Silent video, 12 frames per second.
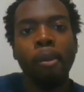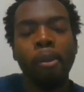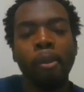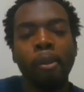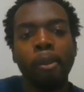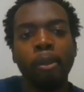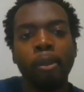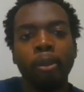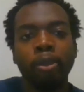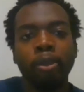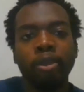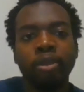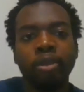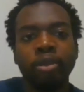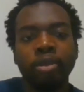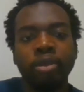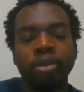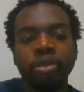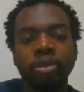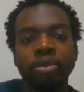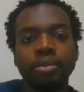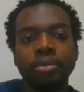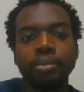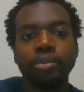
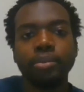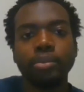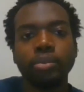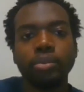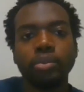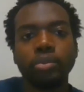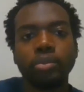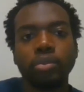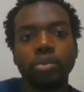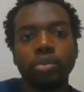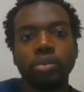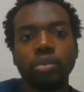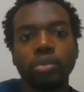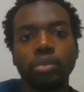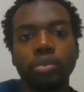(not speaking)